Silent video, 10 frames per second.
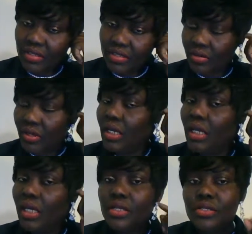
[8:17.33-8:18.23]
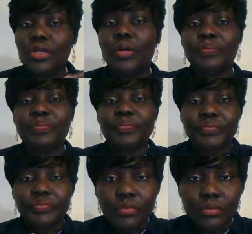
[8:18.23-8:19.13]
Sorry. So
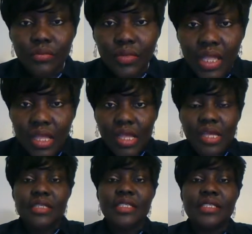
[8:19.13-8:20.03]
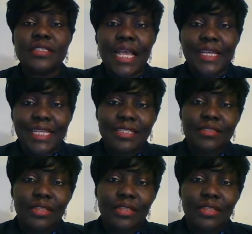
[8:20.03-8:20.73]
this is Saidat,